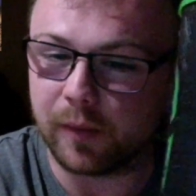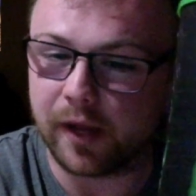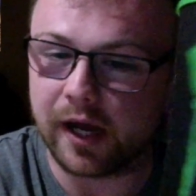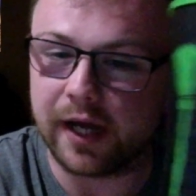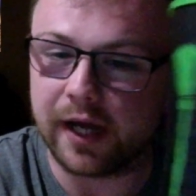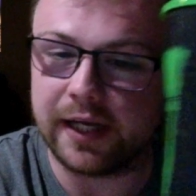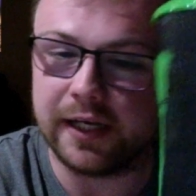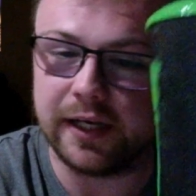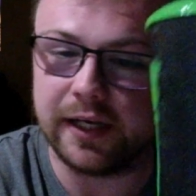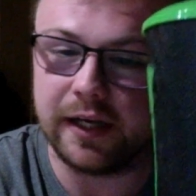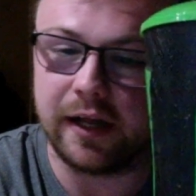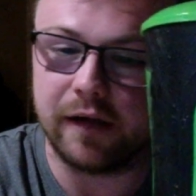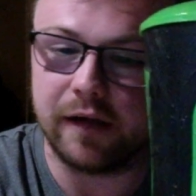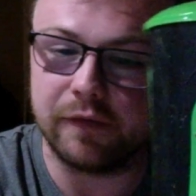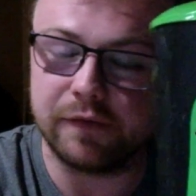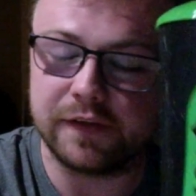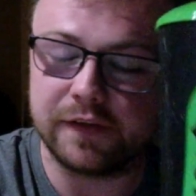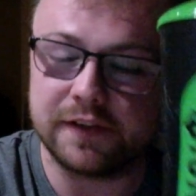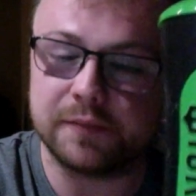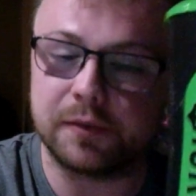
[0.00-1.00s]
I
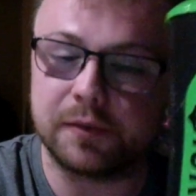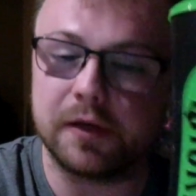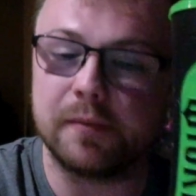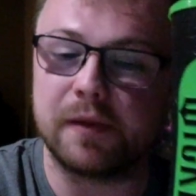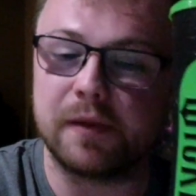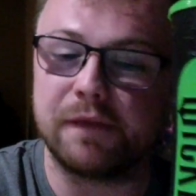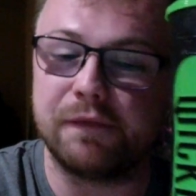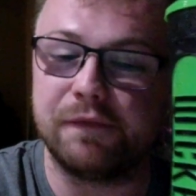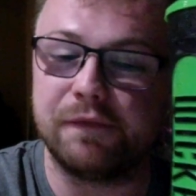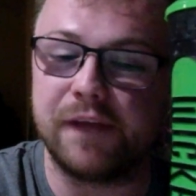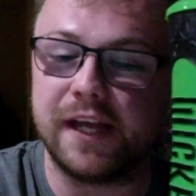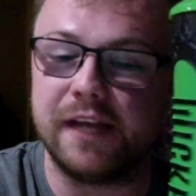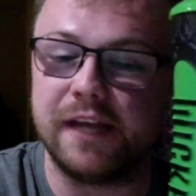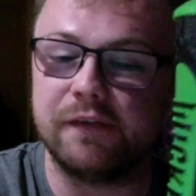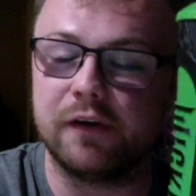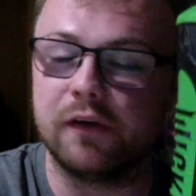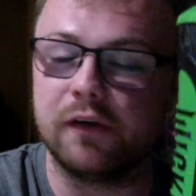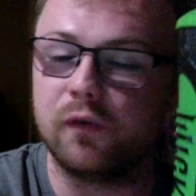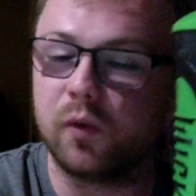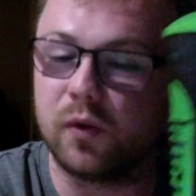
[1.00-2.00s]
love this. It's probably my
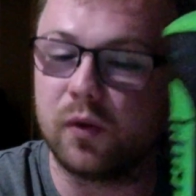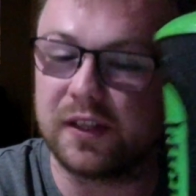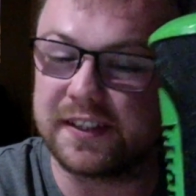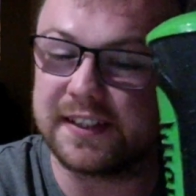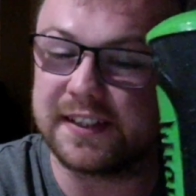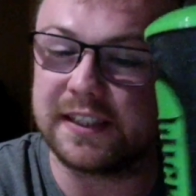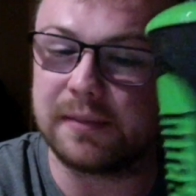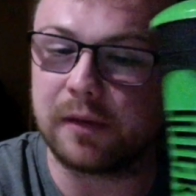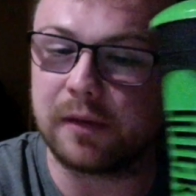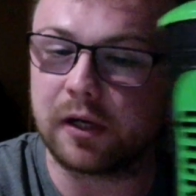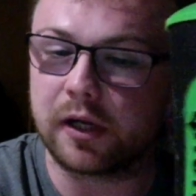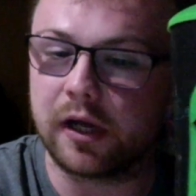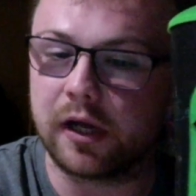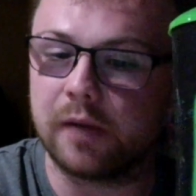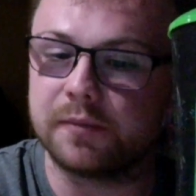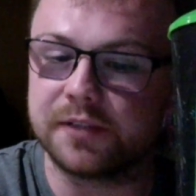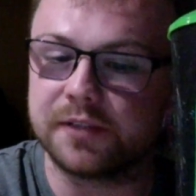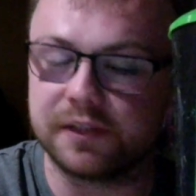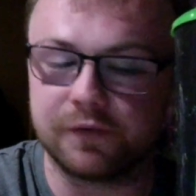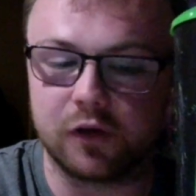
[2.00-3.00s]
favourite of all the cinema
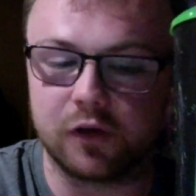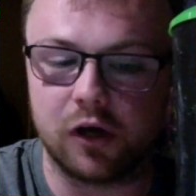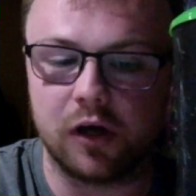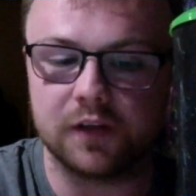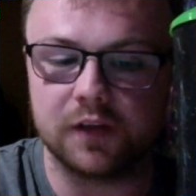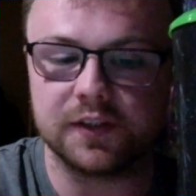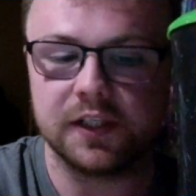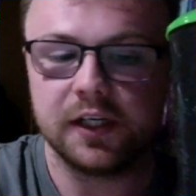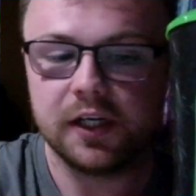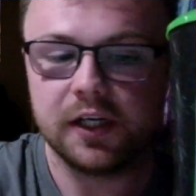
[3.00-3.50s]
cuts I've got.